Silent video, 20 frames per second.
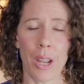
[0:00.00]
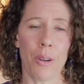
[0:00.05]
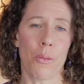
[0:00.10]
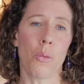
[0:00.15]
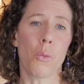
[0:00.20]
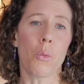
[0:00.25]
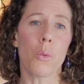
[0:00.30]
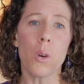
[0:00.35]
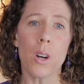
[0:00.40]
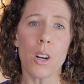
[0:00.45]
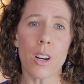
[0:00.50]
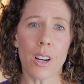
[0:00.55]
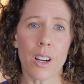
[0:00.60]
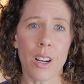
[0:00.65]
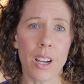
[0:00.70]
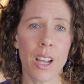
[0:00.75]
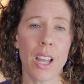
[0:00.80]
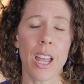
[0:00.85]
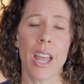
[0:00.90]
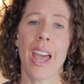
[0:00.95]
and
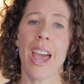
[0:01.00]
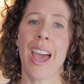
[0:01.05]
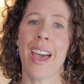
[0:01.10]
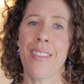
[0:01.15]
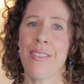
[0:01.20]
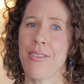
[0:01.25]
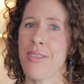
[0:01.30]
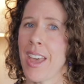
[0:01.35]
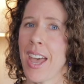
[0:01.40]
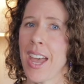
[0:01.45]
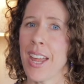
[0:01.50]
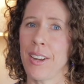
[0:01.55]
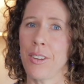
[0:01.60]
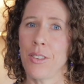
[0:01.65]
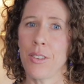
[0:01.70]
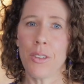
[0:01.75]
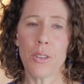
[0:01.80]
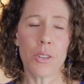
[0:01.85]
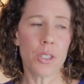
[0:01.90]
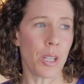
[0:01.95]
work and
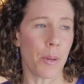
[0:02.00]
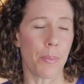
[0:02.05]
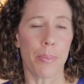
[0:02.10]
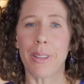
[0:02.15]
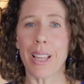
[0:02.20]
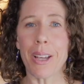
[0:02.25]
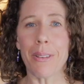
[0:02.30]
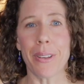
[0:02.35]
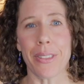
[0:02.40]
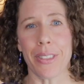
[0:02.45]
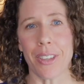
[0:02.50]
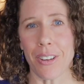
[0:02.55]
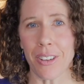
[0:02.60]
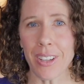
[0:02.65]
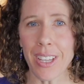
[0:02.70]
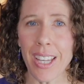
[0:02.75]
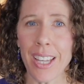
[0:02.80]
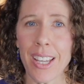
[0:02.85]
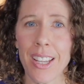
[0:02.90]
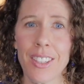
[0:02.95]
then to play with their
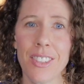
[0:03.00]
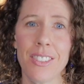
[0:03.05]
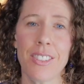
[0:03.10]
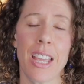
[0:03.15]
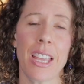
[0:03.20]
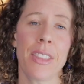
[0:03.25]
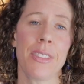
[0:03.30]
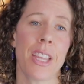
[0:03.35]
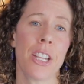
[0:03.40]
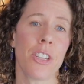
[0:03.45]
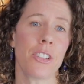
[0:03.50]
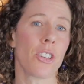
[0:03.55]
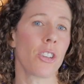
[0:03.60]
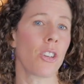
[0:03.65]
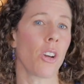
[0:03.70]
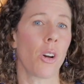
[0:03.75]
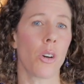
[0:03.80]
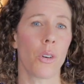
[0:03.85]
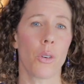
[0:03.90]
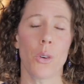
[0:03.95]
kids and then to
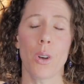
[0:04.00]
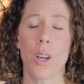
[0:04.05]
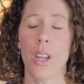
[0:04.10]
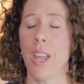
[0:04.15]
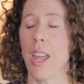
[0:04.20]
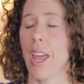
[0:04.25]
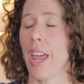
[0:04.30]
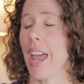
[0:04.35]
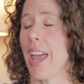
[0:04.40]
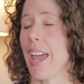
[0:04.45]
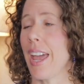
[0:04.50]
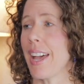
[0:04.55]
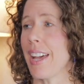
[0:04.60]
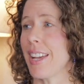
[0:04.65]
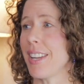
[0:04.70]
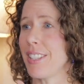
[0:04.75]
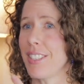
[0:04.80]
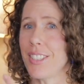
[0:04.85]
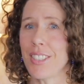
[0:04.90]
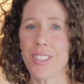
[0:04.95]
go
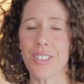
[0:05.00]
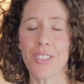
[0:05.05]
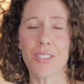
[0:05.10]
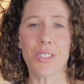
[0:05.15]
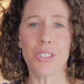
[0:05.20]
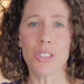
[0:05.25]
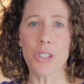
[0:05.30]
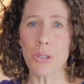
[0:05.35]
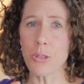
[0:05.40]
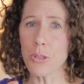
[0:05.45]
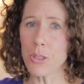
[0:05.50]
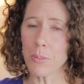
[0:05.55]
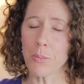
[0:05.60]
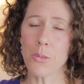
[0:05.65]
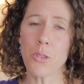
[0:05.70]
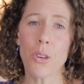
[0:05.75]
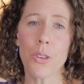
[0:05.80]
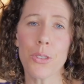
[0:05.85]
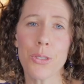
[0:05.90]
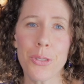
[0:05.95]
and do some
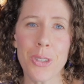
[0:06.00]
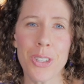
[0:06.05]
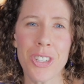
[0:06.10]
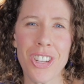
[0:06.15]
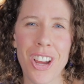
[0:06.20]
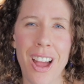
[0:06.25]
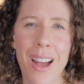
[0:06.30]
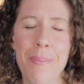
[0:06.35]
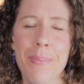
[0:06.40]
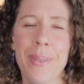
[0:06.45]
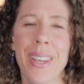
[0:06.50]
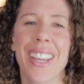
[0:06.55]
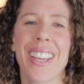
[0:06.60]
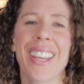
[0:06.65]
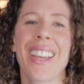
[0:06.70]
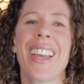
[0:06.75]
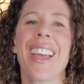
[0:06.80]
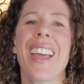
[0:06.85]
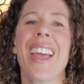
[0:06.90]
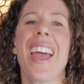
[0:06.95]
grocery
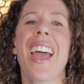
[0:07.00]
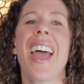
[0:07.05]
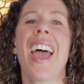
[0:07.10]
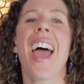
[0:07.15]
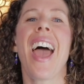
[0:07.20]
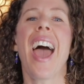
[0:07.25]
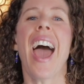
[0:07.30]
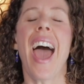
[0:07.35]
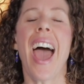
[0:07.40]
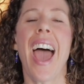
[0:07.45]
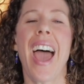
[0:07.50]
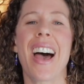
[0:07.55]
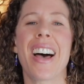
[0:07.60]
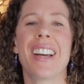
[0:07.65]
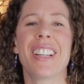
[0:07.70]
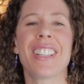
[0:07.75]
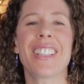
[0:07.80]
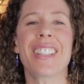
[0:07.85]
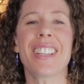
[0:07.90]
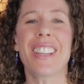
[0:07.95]
shopping
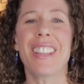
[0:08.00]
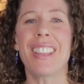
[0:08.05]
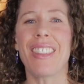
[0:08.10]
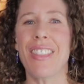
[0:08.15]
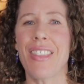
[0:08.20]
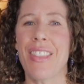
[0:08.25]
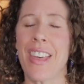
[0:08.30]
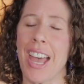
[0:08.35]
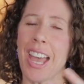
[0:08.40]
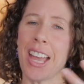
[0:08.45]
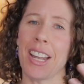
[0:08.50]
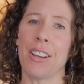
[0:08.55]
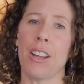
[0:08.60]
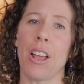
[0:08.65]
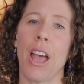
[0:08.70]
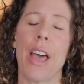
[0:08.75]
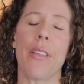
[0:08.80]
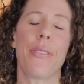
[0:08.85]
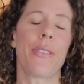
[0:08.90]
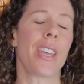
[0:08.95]
and then
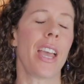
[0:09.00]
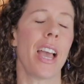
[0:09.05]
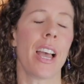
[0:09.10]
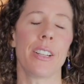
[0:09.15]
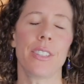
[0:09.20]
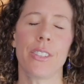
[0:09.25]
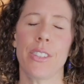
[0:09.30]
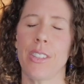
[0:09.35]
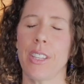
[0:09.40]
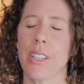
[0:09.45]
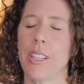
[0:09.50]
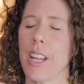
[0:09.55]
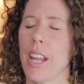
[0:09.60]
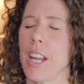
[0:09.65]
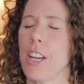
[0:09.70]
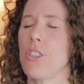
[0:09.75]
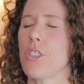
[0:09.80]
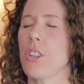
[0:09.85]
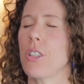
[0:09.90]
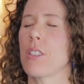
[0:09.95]
at the end of the
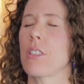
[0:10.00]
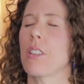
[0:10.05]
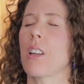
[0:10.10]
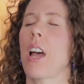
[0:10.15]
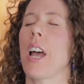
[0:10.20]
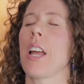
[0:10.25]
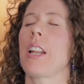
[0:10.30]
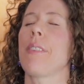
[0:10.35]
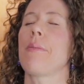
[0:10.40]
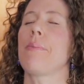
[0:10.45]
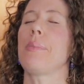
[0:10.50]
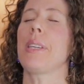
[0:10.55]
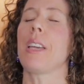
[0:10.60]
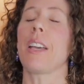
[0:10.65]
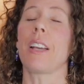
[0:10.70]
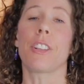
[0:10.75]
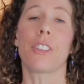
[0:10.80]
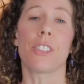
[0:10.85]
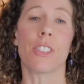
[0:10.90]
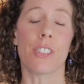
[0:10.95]
day, just kind of be
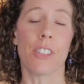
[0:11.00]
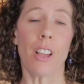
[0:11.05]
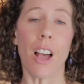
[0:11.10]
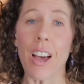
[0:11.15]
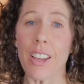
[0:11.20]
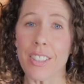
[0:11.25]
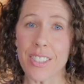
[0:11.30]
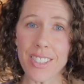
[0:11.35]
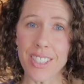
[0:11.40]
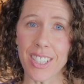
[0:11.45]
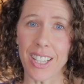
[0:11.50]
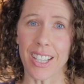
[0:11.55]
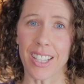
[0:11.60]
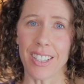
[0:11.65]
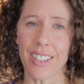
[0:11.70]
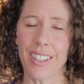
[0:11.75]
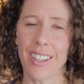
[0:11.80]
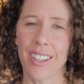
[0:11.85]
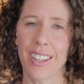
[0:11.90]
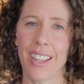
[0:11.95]

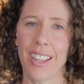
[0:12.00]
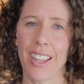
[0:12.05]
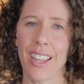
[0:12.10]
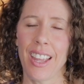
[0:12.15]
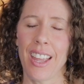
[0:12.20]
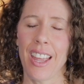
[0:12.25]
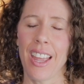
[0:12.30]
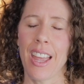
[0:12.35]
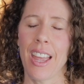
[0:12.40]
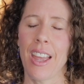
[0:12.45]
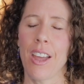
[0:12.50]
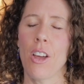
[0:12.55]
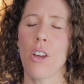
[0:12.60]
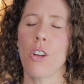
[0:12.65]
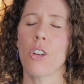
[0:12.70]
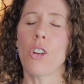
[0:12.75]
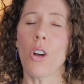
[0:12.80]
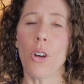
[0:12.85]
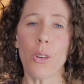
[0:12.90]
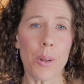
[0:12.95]
exhausted,
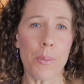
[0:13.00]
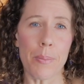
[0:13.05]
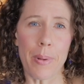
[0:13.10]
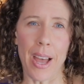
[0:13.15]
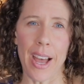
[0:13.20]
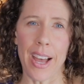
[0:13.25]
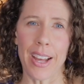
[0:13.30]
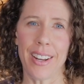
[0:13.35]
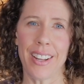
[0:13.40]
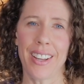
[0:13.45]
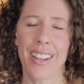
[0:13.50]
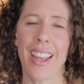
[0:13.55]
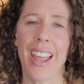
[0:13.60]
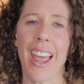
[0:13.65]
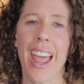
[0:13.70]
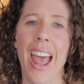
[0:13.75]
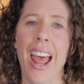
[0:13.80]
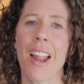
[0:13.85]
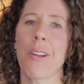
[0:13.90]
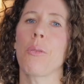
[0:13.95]
go to bed,
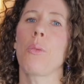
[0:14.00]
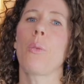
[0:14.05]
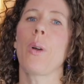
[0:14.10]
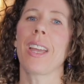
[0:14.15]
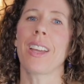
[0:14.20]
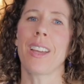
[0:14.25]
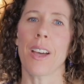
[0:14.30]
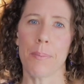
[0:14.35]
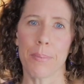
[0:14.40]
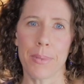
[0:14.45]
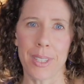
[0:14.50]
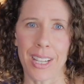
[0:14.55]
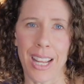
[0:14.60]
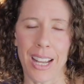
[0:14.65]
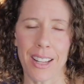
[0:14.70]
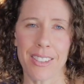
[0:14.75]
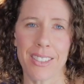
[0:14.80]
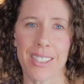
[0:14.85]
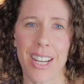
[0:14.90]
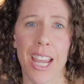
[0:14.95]
and wake up the
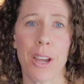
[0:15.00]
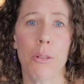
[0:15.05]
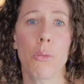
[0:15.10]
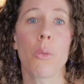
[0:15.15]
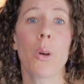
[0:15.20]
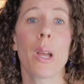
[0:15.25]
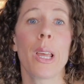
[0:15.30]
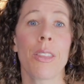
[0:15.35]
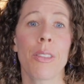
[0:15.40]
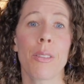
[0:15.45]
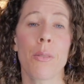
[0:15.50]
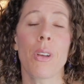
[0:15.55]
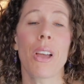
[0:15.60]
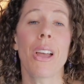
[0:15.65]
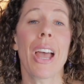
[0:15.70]
next day with